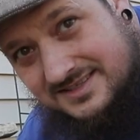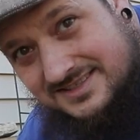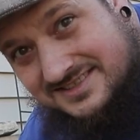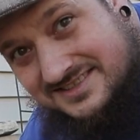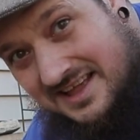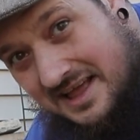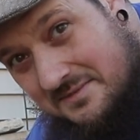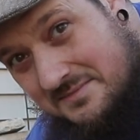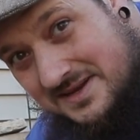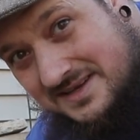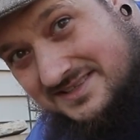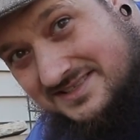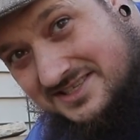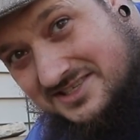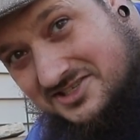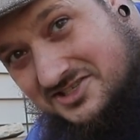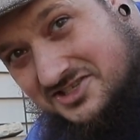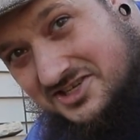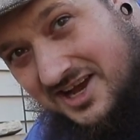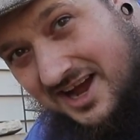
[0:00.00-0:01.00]
So that means
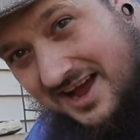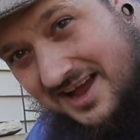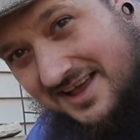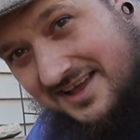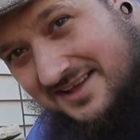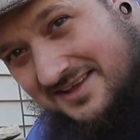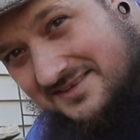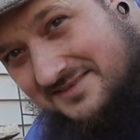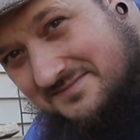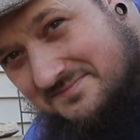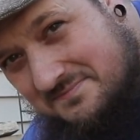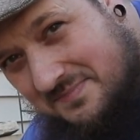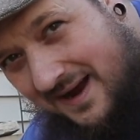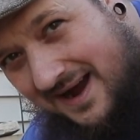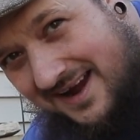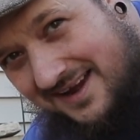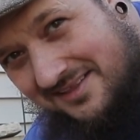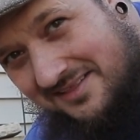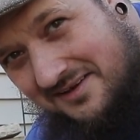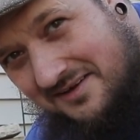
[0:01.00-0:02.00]
this giant
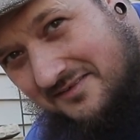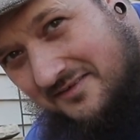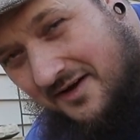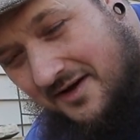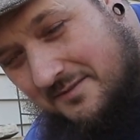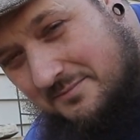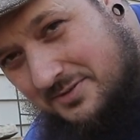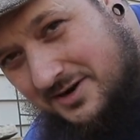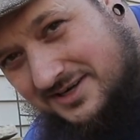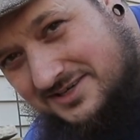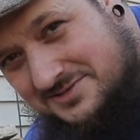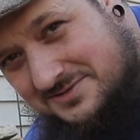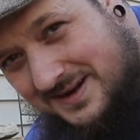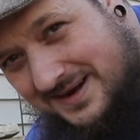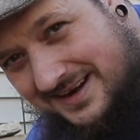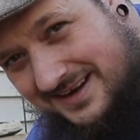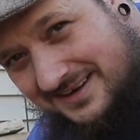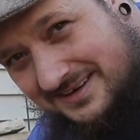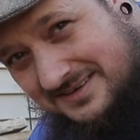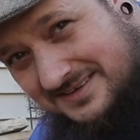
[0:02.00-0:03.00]
pile of bricks
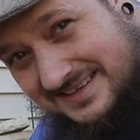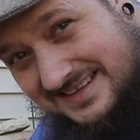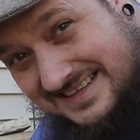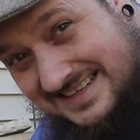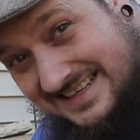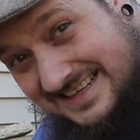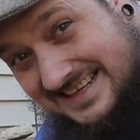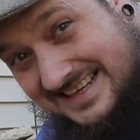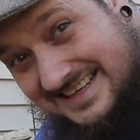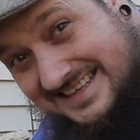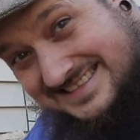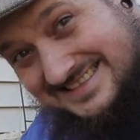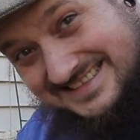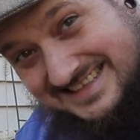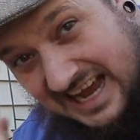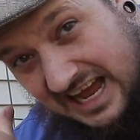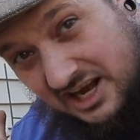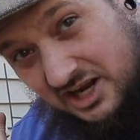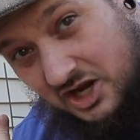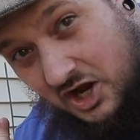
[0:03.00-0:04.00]
right here, it's
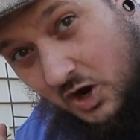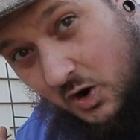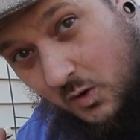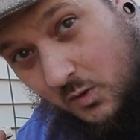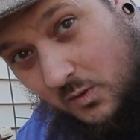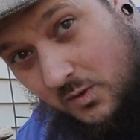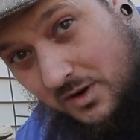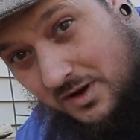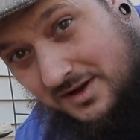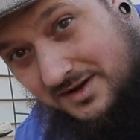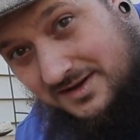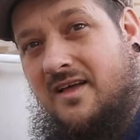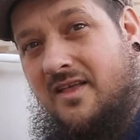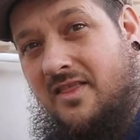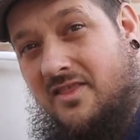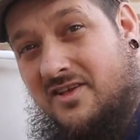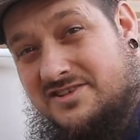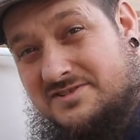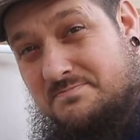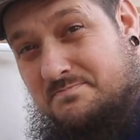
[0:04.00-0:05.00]
gotta go.
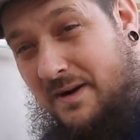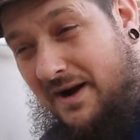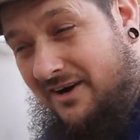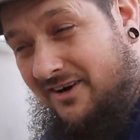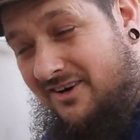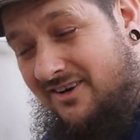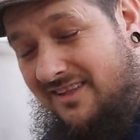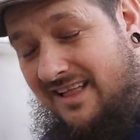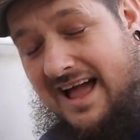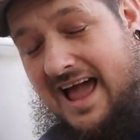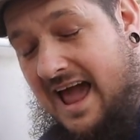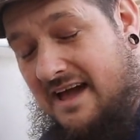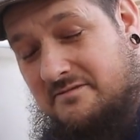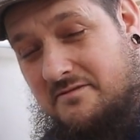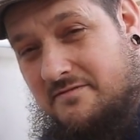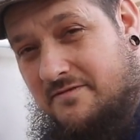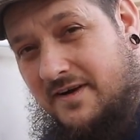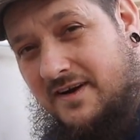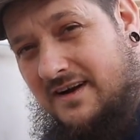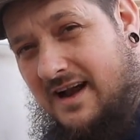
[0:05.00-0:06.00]
This barrel, I
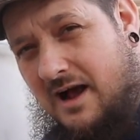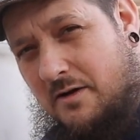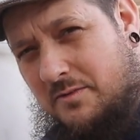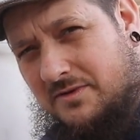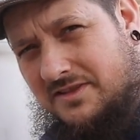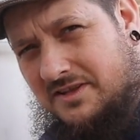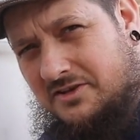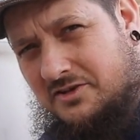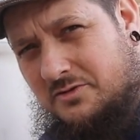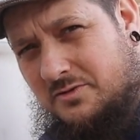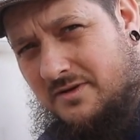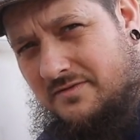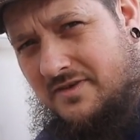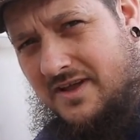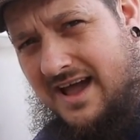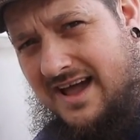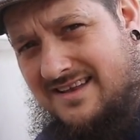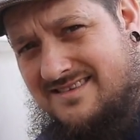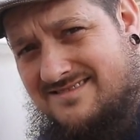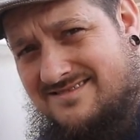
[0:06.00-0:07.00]
haven't figured out what to do with
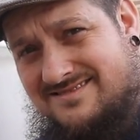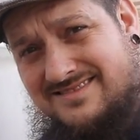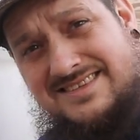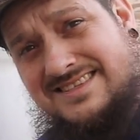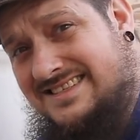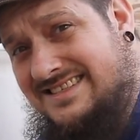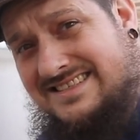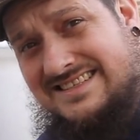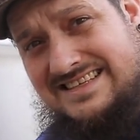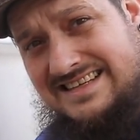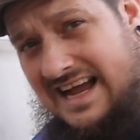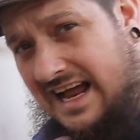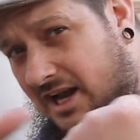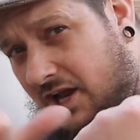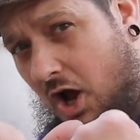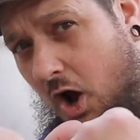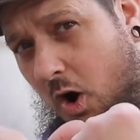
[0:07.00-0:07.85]
yet, gotta